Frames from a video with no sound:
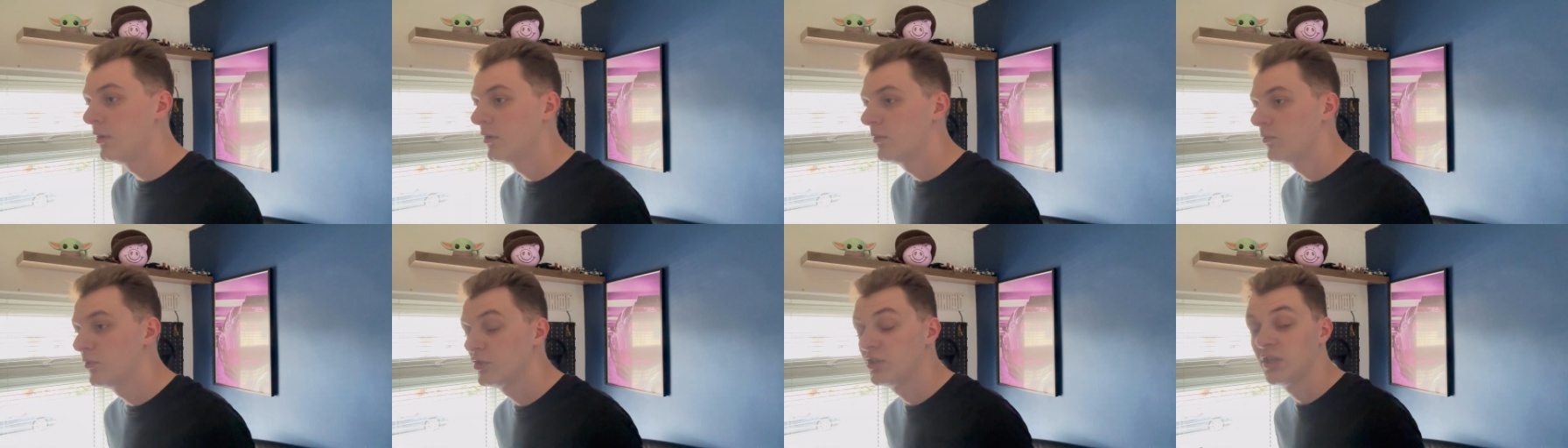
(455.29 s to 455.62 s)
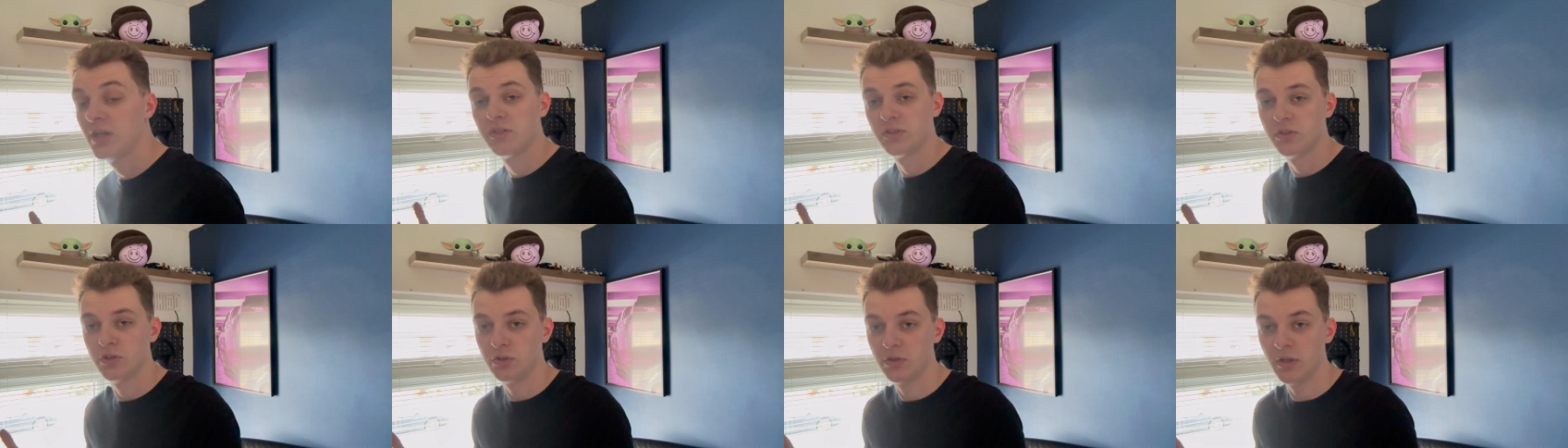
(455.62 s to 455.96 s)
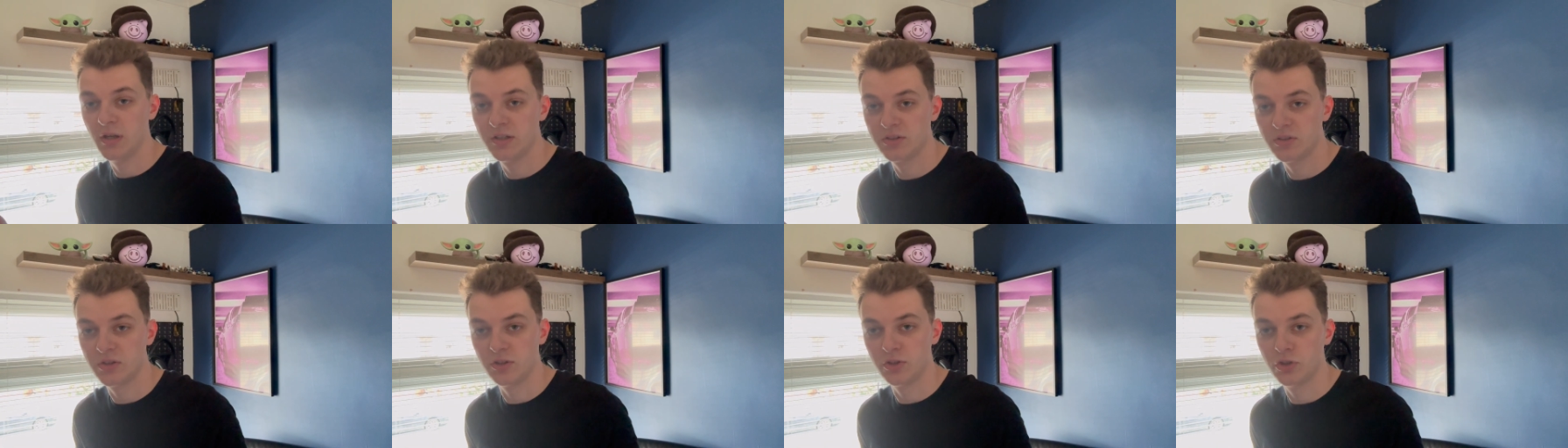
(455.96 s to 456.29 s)
Which, as, it,
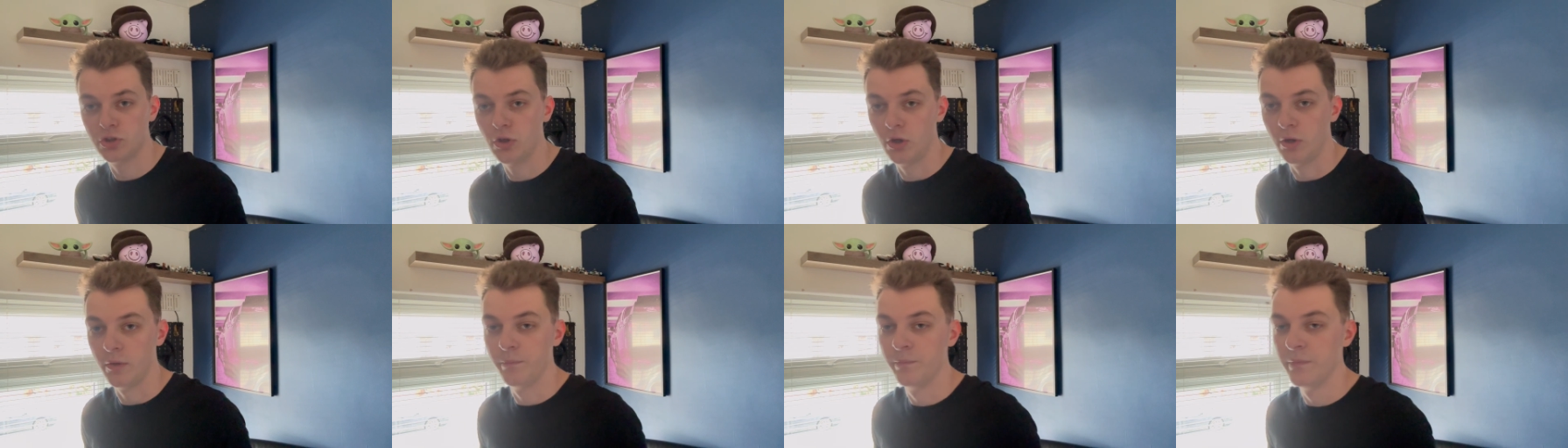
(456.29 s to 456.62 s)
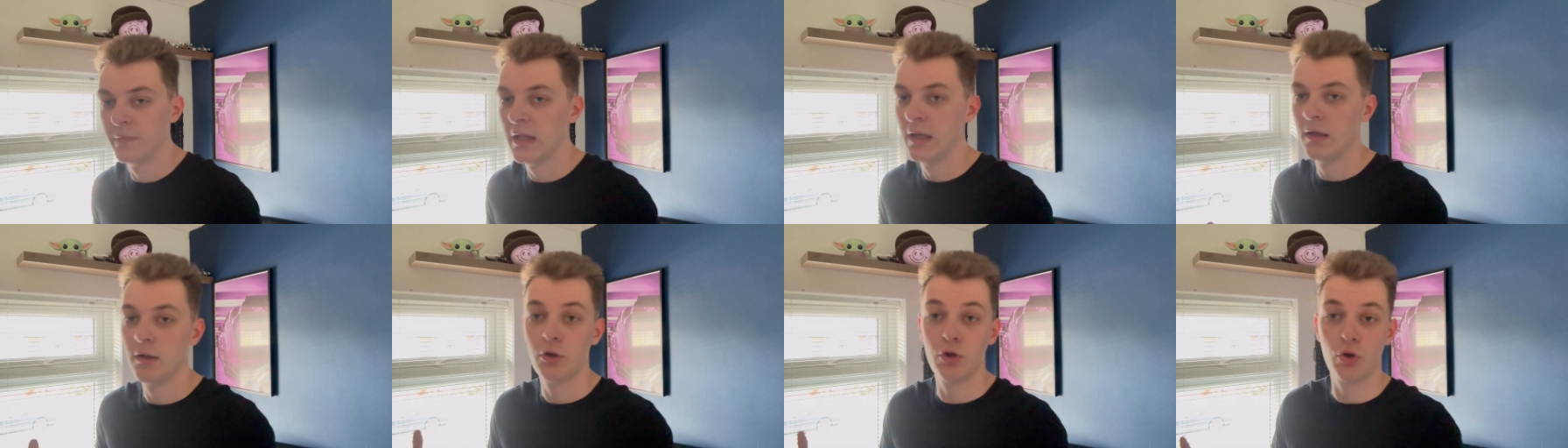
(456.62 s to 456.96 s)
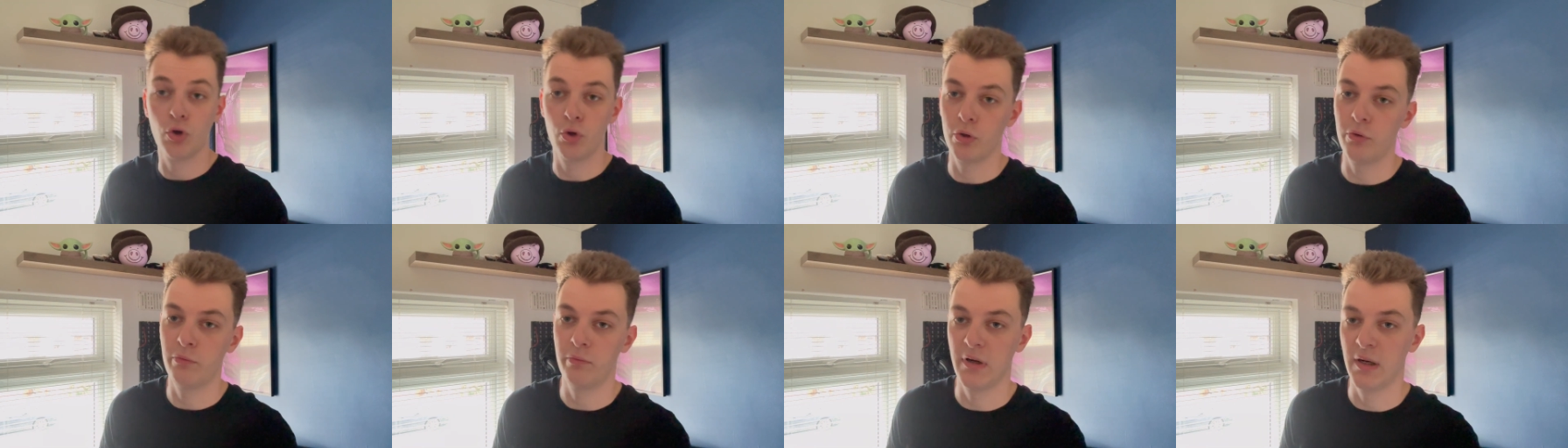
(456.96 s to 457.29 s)
as they should,
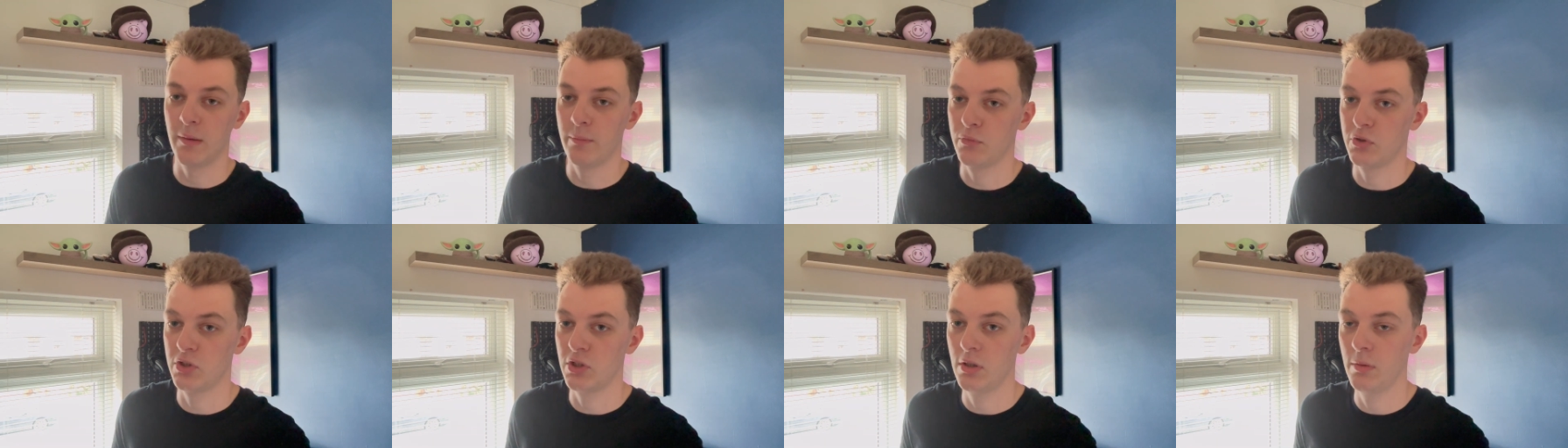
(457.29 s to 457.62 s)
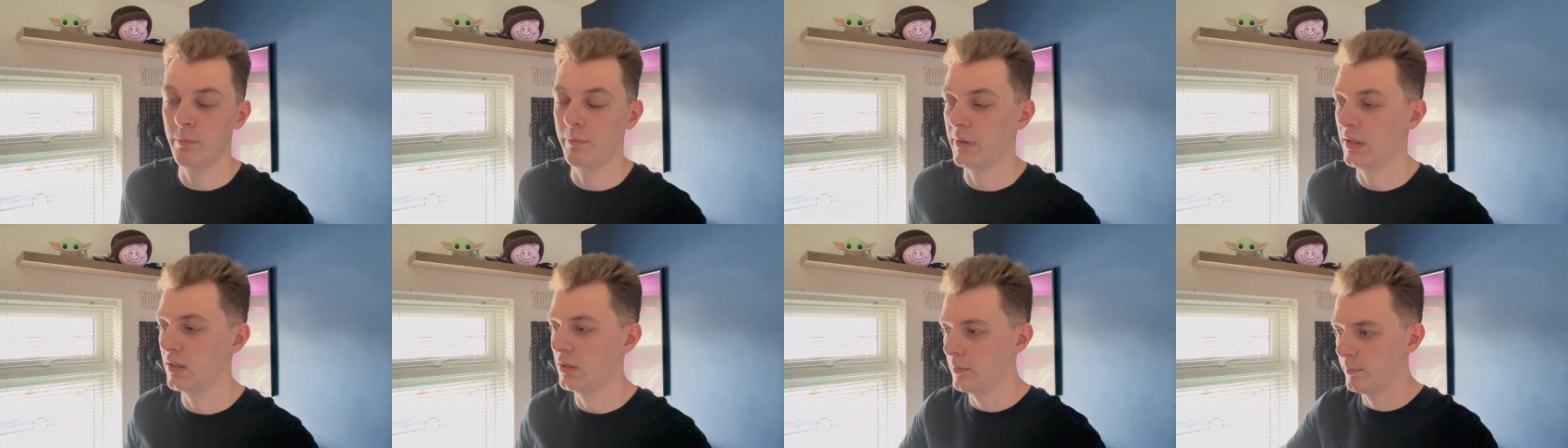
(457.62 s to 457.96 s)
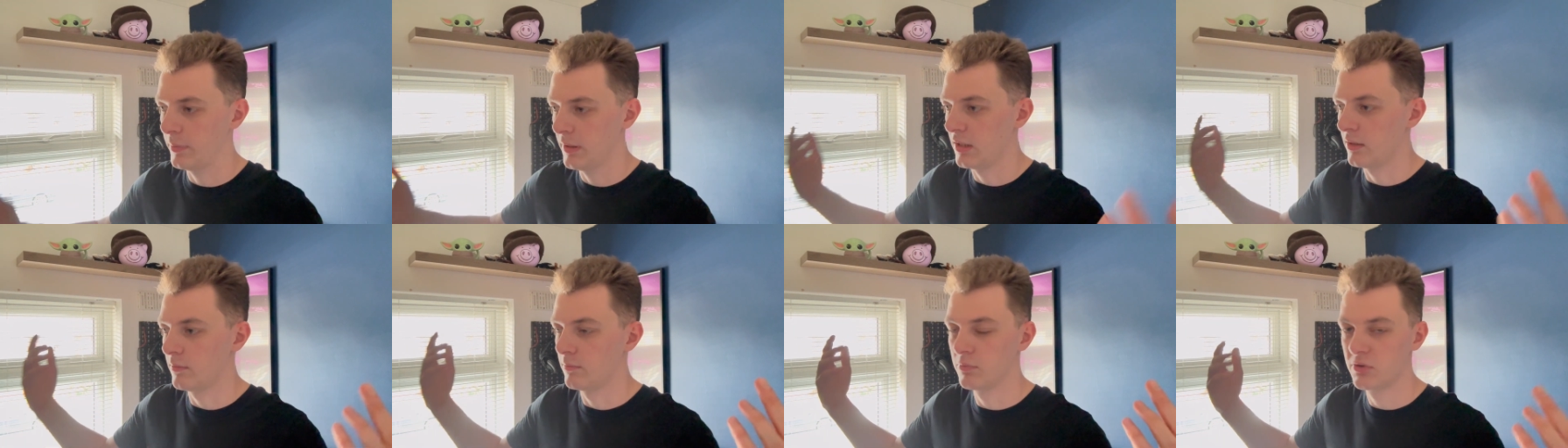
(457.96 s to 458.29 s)
Gordon Ramsay, being a
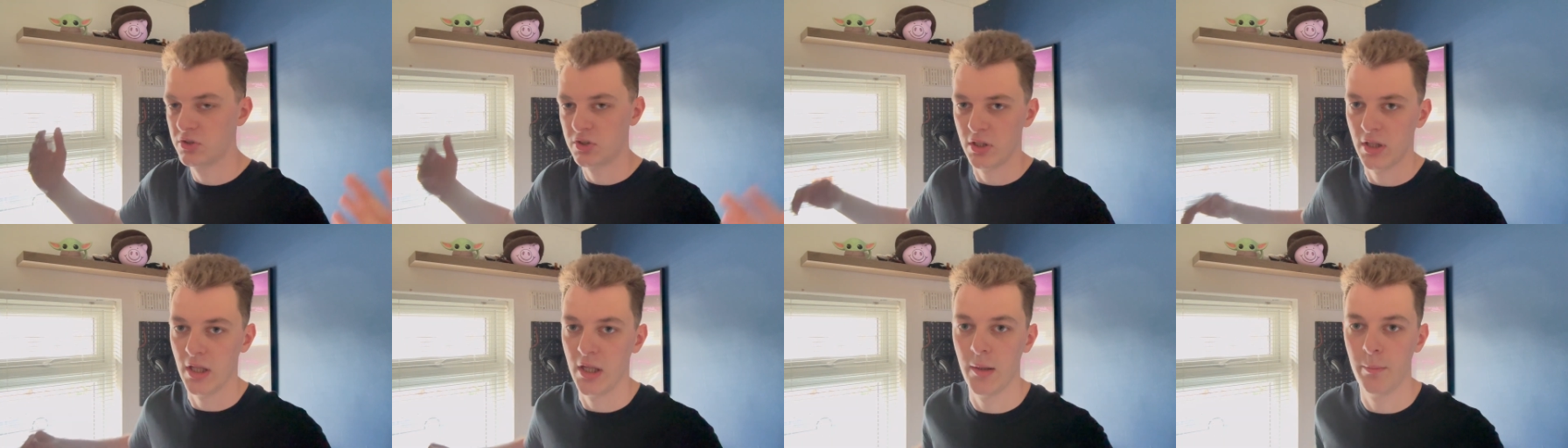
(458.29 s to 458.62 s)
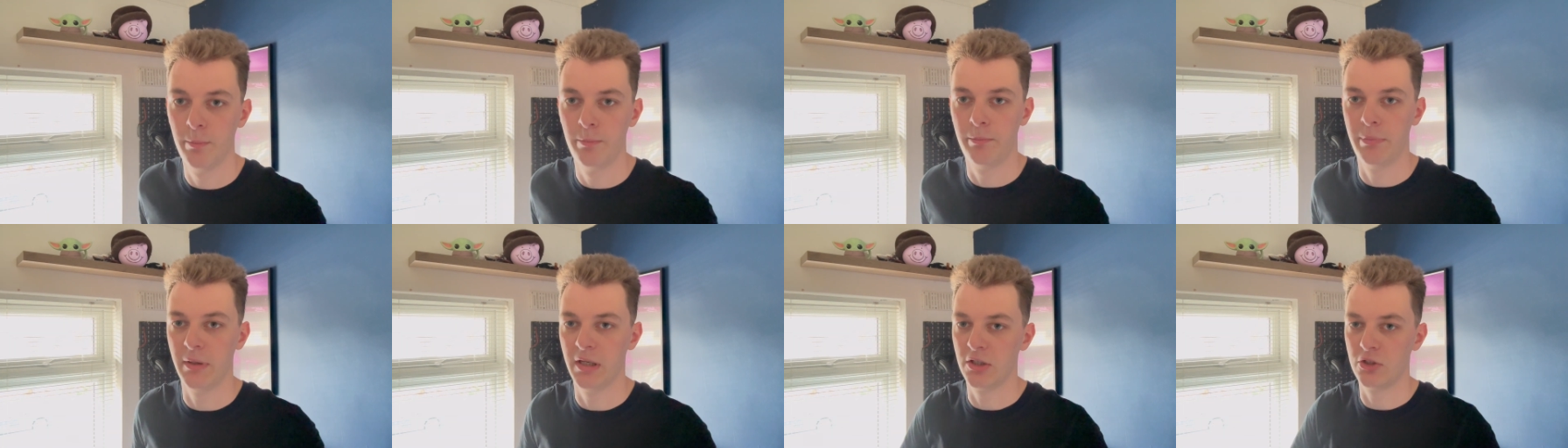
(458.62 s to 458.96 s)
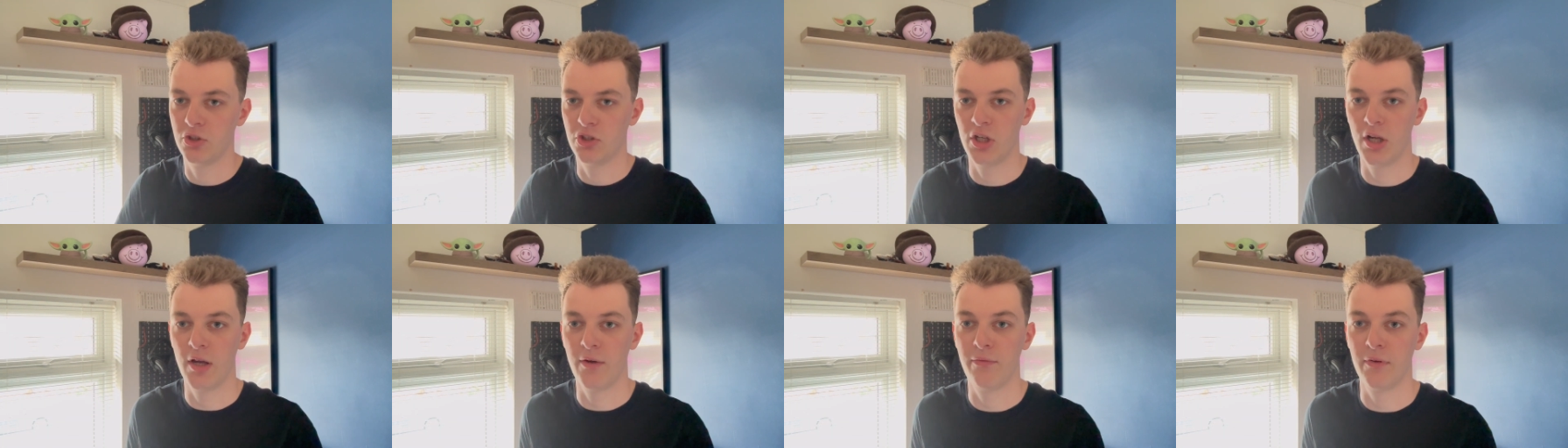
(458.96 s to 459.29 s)
big celeb, big
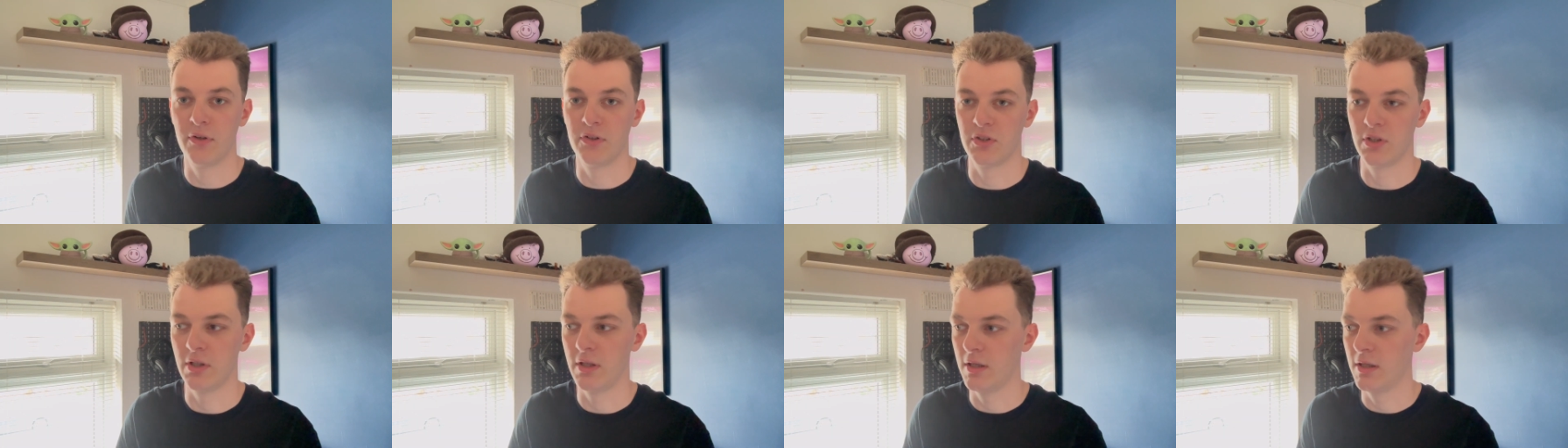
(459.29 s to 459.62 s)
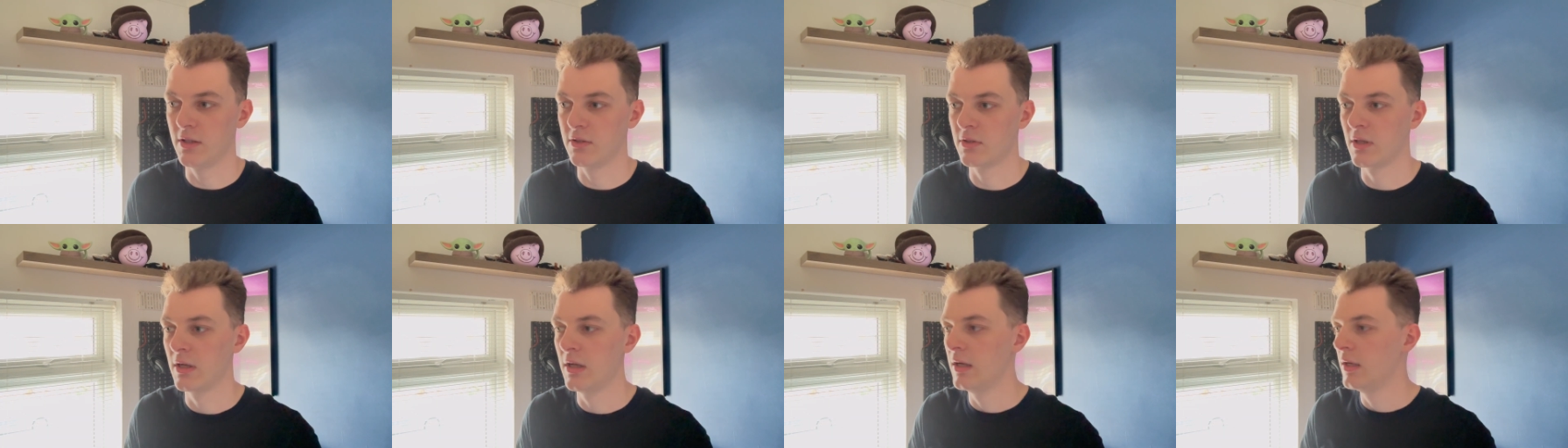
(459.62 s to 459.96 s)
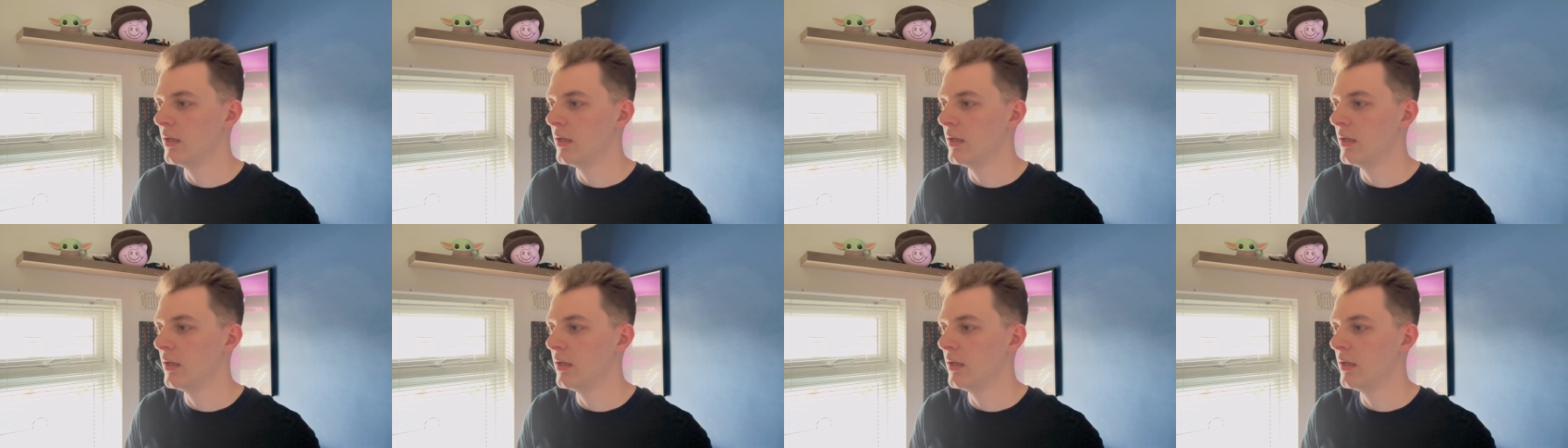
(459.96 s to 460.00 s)
chef as he is,